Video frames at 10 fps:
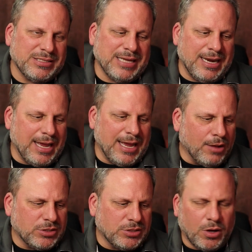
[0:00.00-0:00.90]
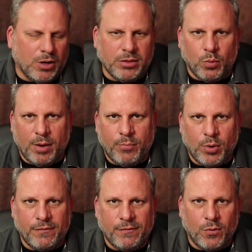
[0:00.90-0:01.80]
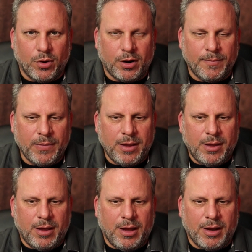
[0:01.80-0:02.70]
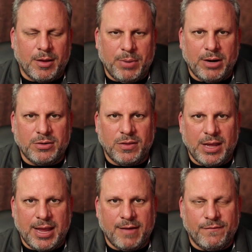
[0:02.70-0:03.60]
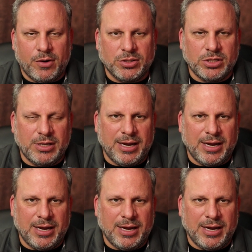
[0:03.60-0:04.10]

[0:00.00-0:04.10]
just an ounce on the 1.4 compared to the EF version,